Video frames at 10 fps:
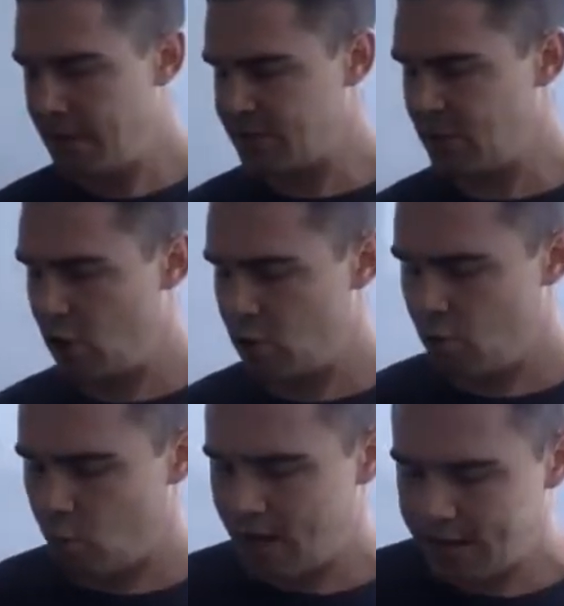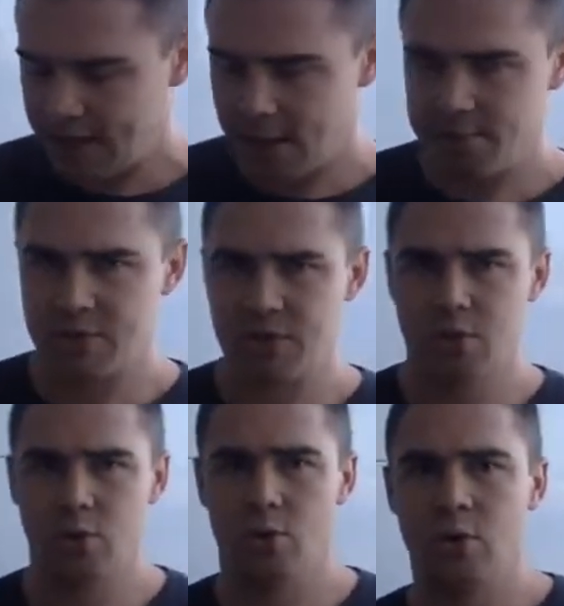So when it comes
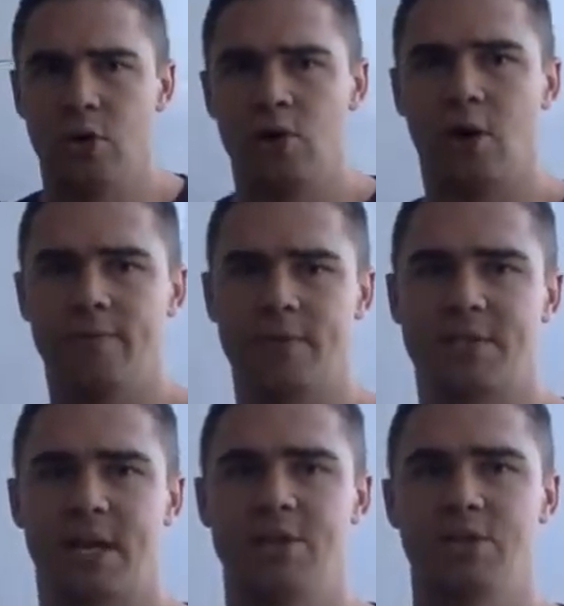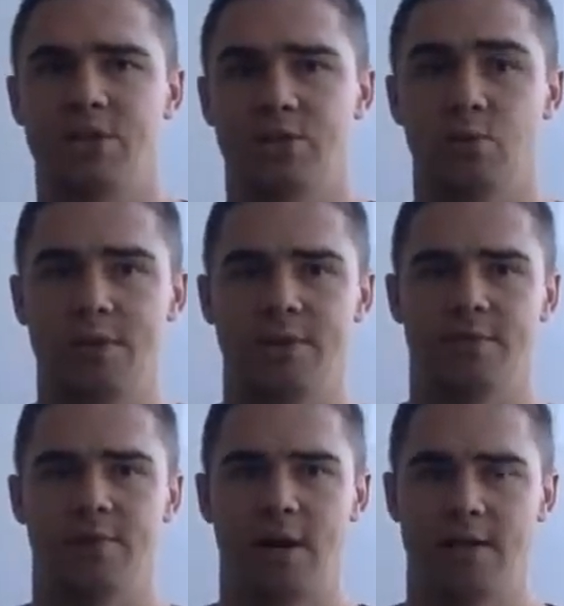to conversations with your
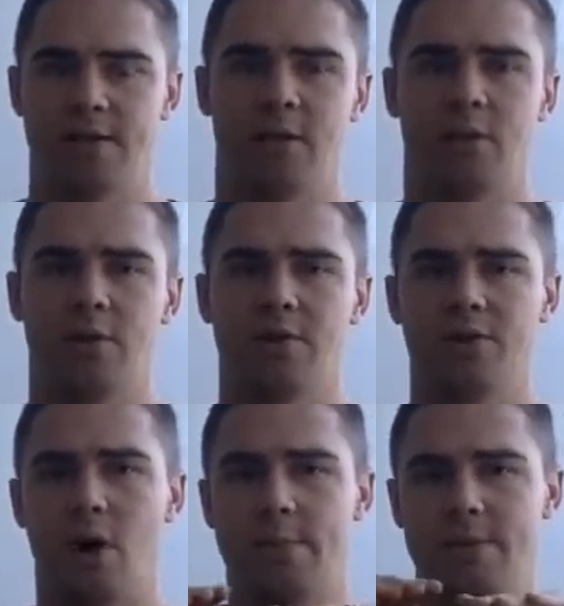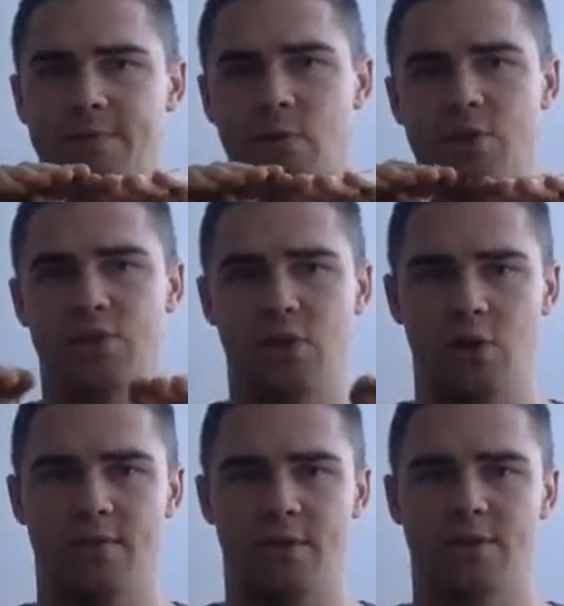friends, a lot of the time it's very
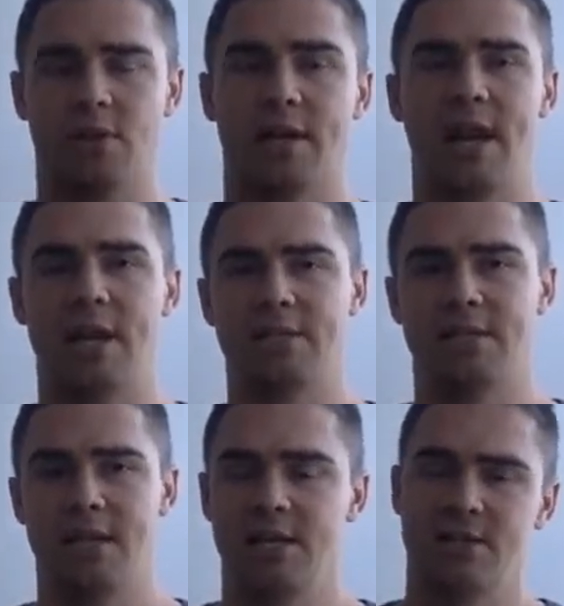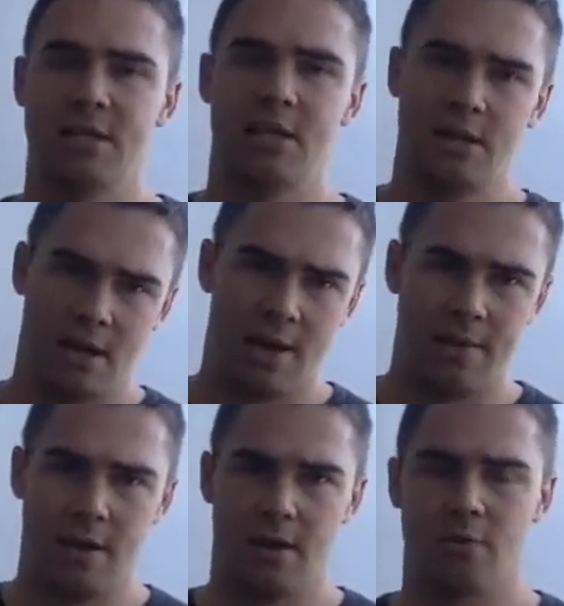surface, like how's things, and
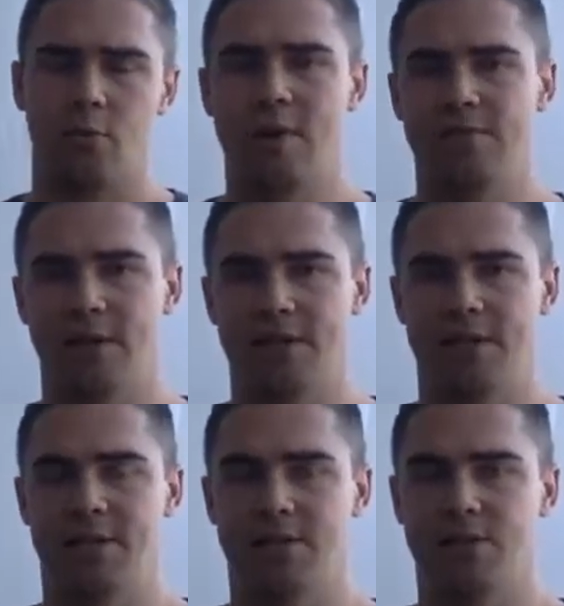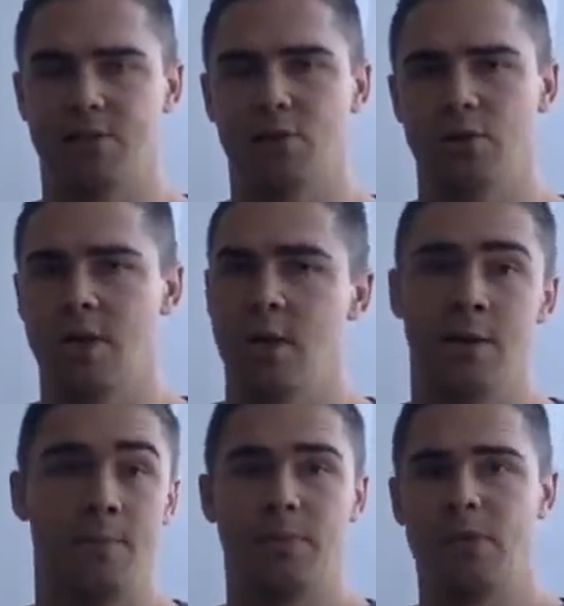the reflex answer is good.
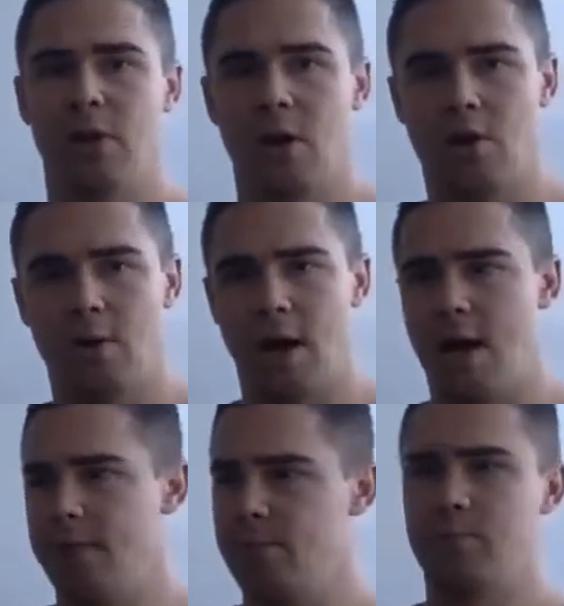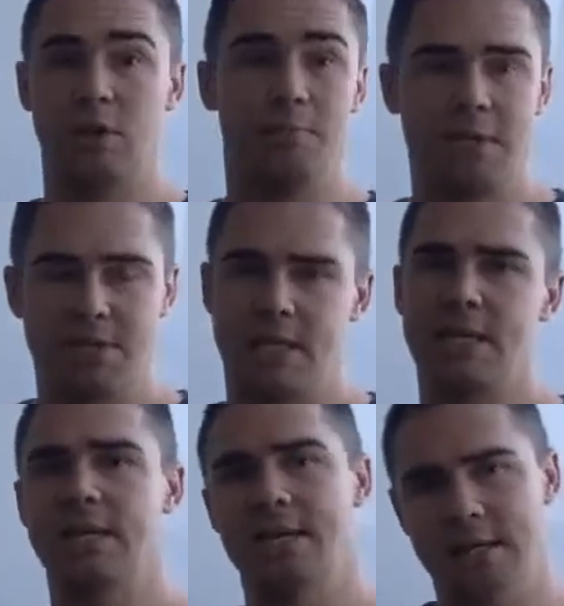You know, you're
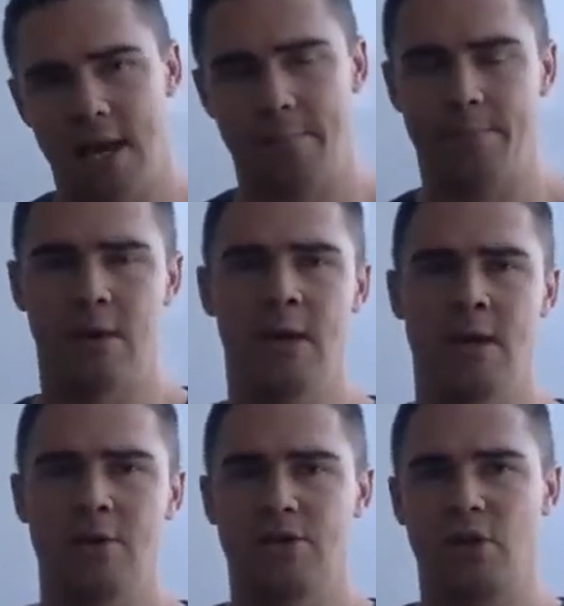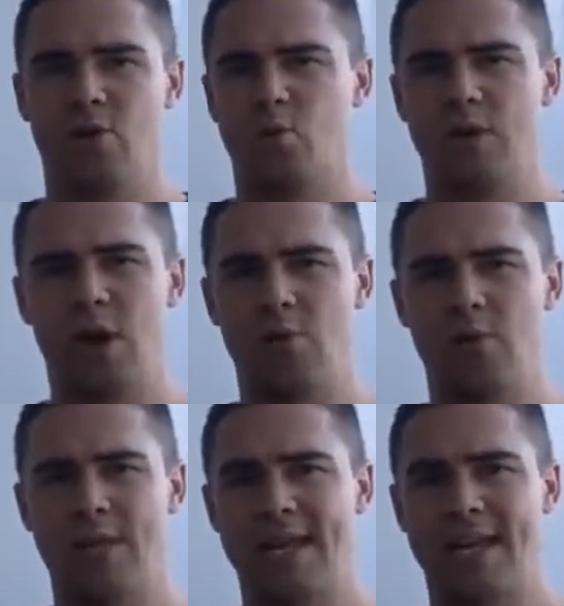busy, yep. So we don't
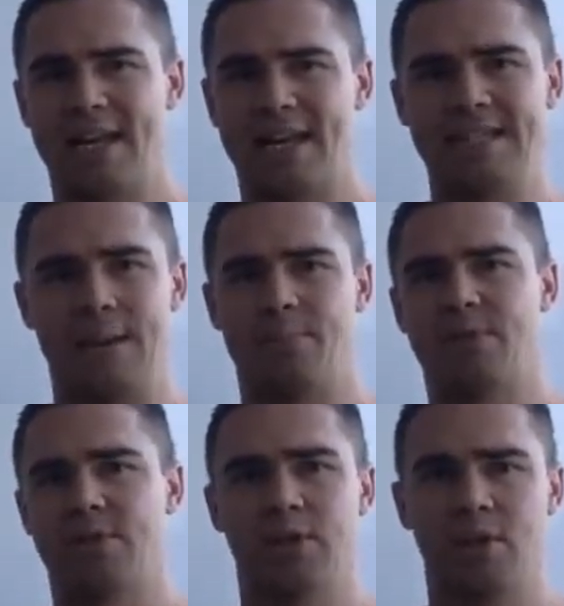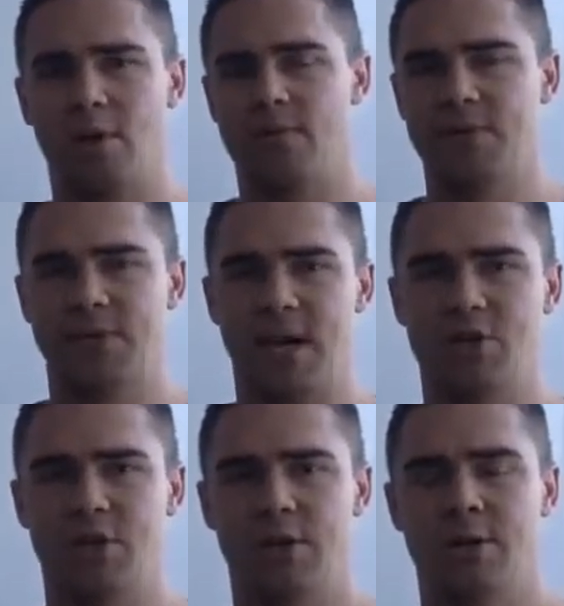really get any depth to the
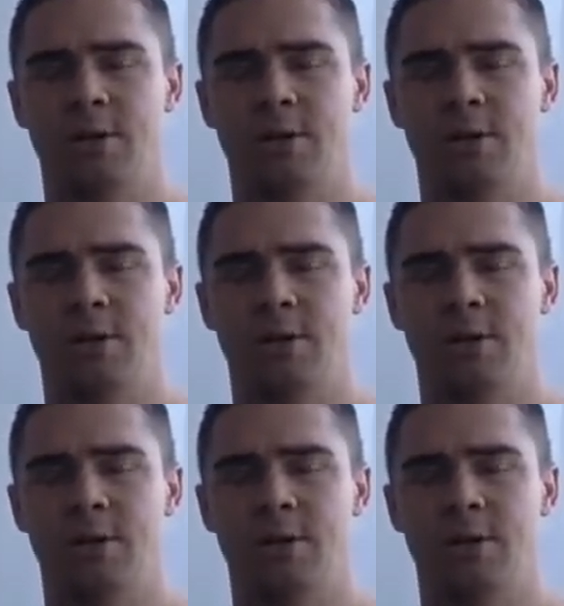conversation.